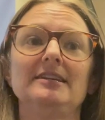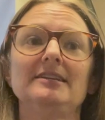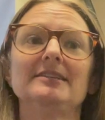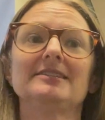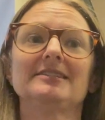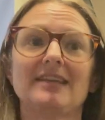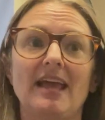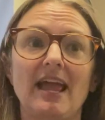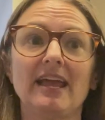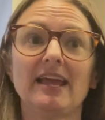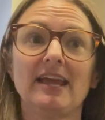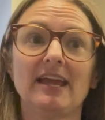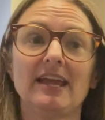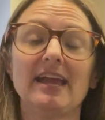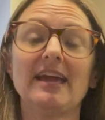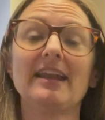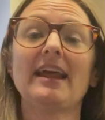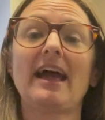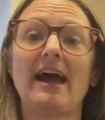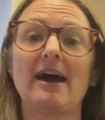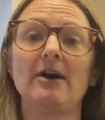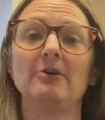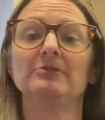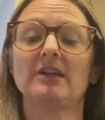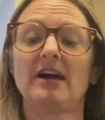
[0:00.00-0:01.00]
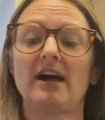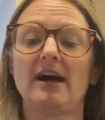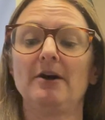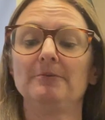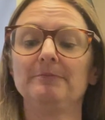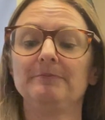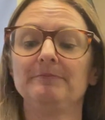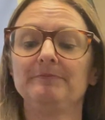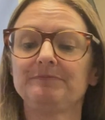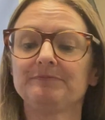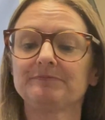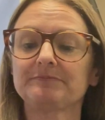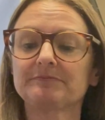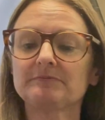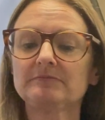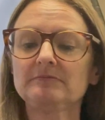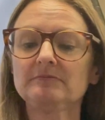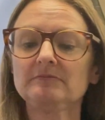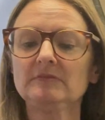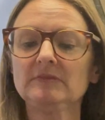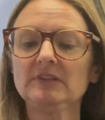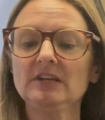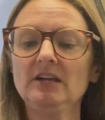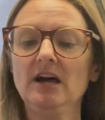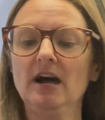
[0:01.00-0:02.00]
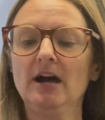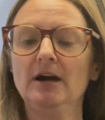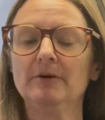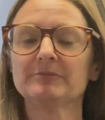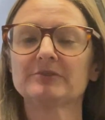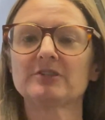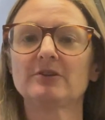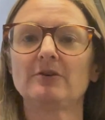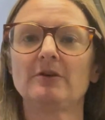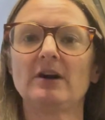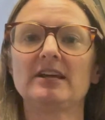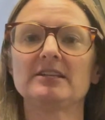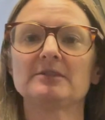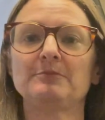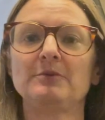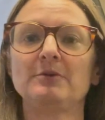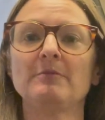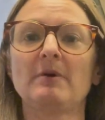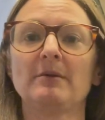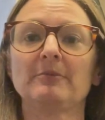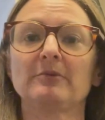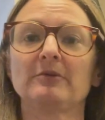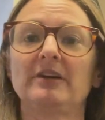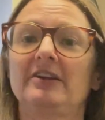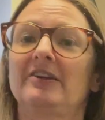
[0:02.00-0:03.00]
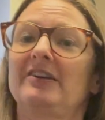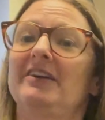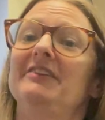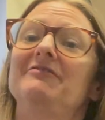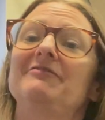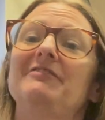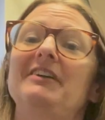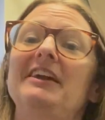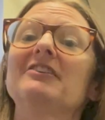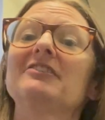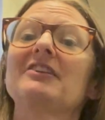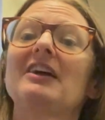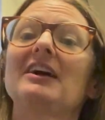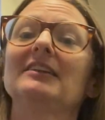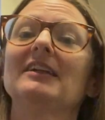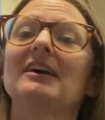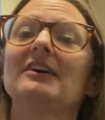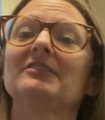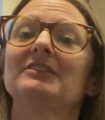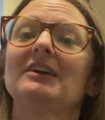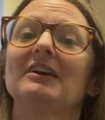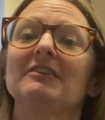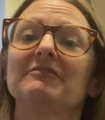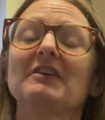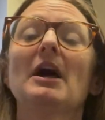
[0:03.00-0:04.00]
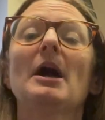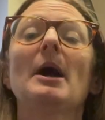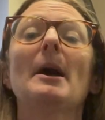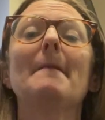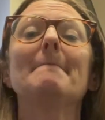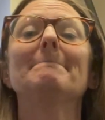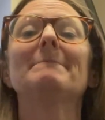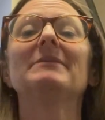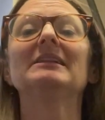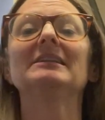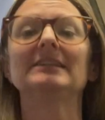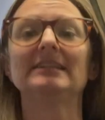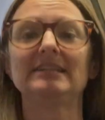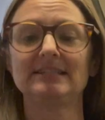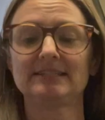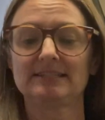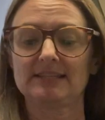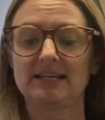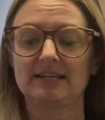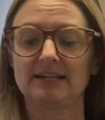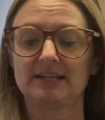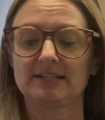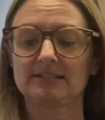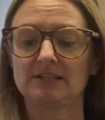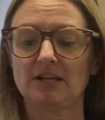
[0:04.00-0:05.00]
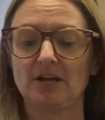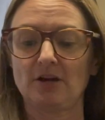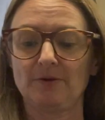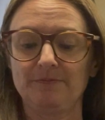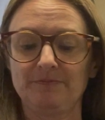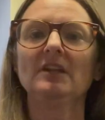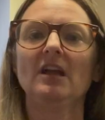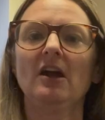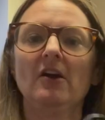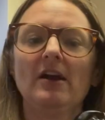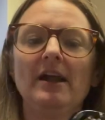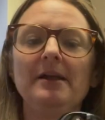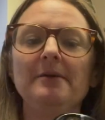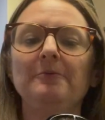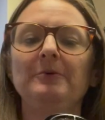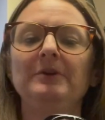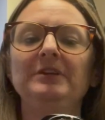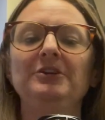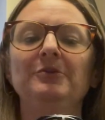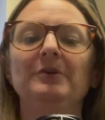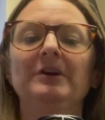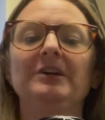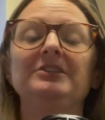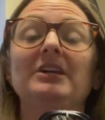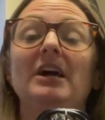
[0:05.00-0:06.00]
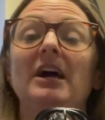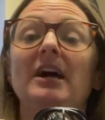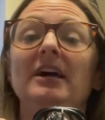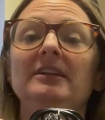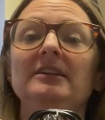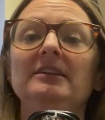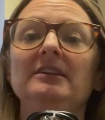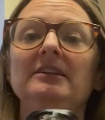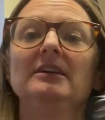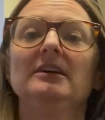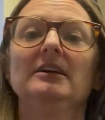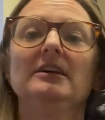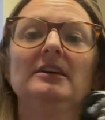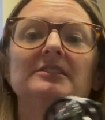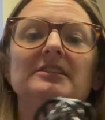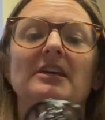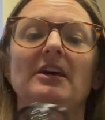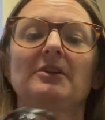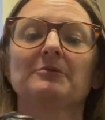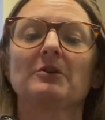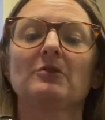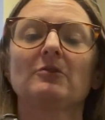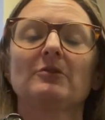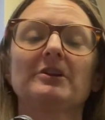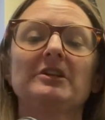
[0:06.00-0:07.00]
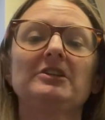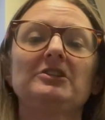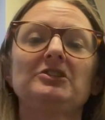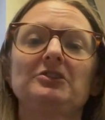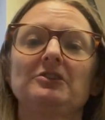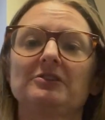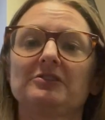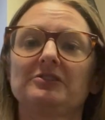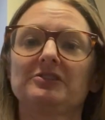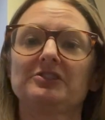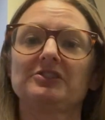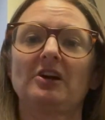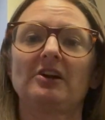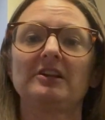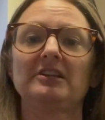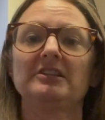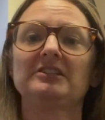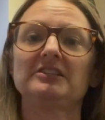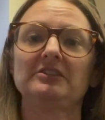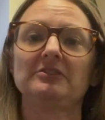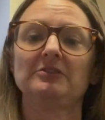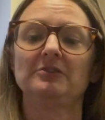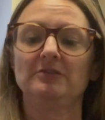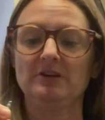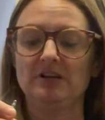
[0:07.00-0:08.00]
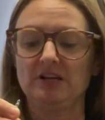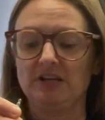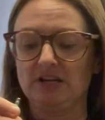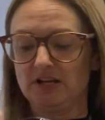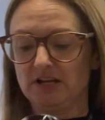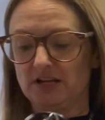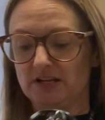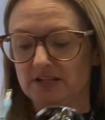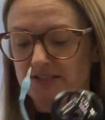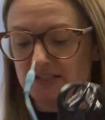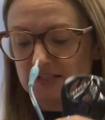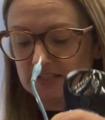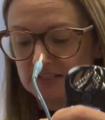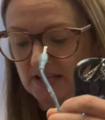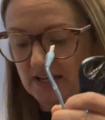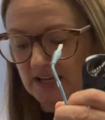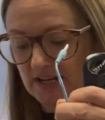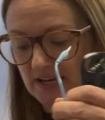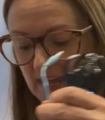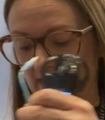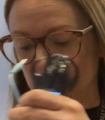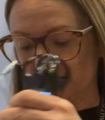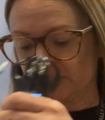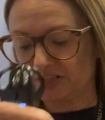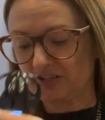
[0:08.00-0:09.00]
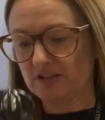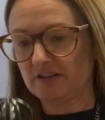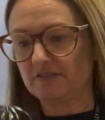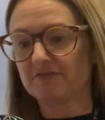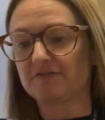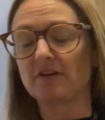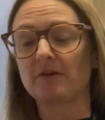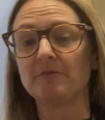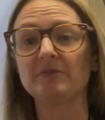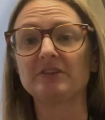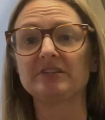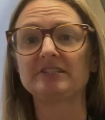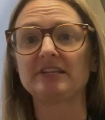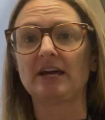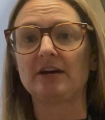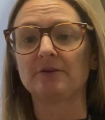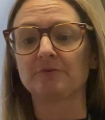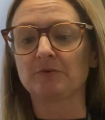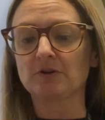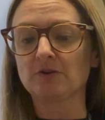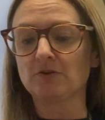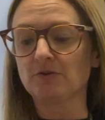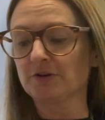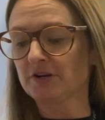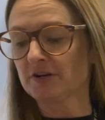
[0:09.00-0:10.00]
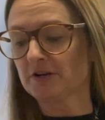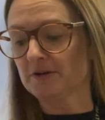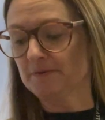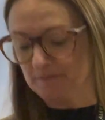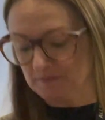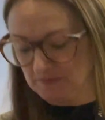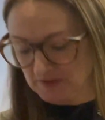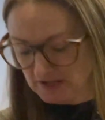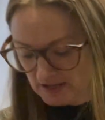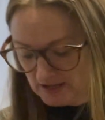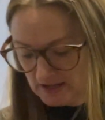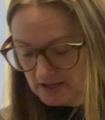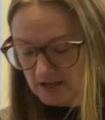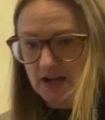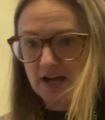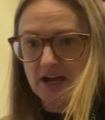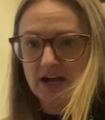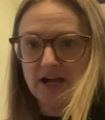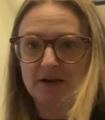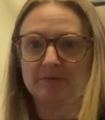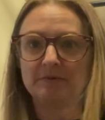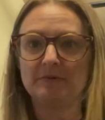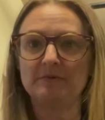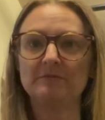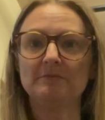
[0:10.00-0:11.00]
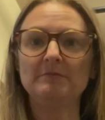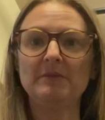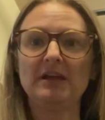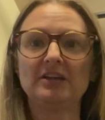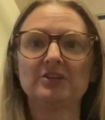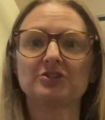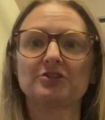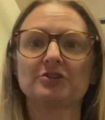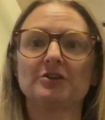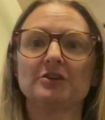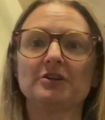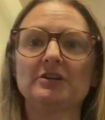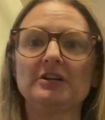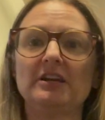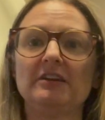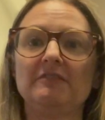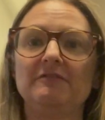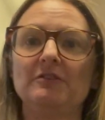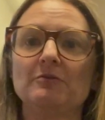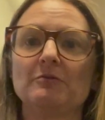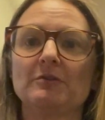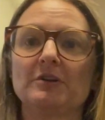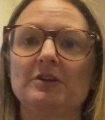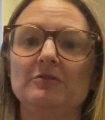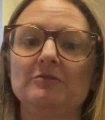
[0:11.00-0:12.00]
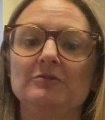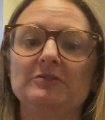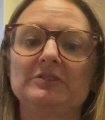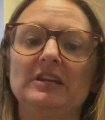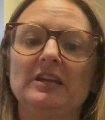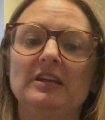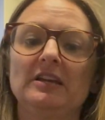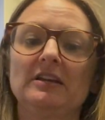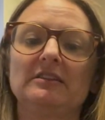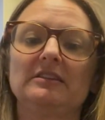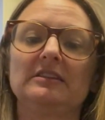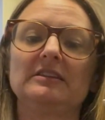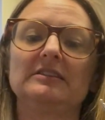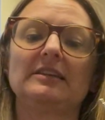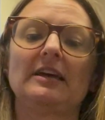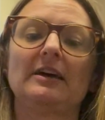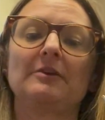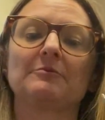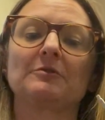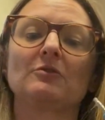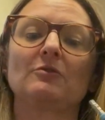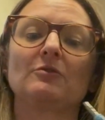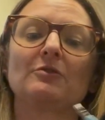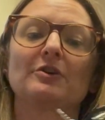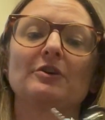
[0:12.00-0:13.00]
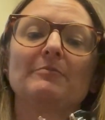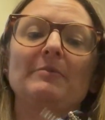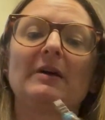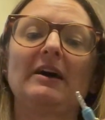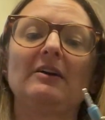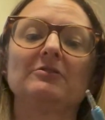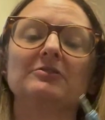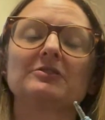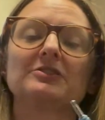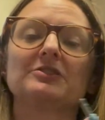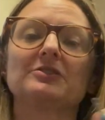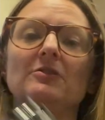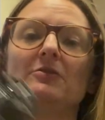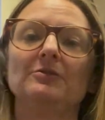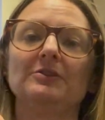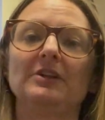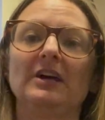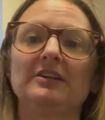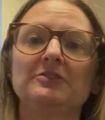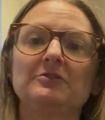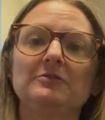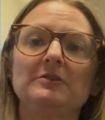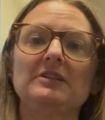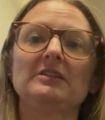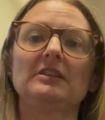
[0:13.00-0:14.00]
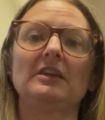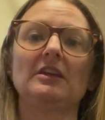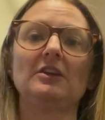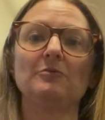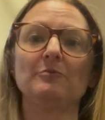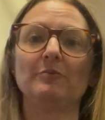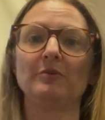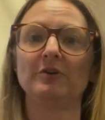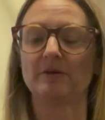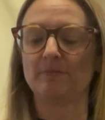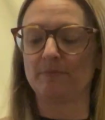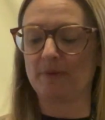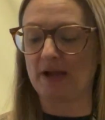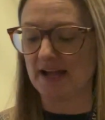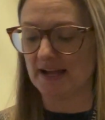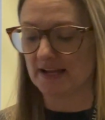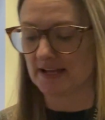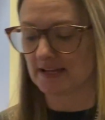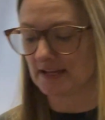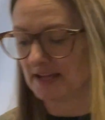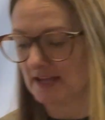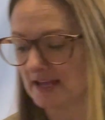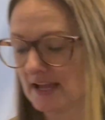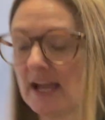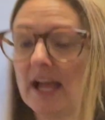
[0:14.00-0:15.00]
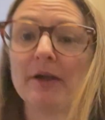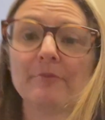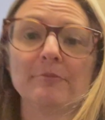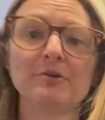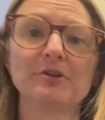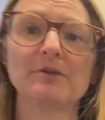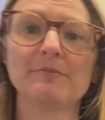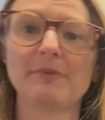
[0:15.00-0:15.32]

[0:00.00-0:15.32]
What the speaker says: saying out loud. So as boom operator, if they are not loud enough, please let us know. All right, when you are done, sound recordist, you're starting to disconnect from the sound recorder. Make sure if you were using the sound recorder pouch to hold onto it, that you put it back and put it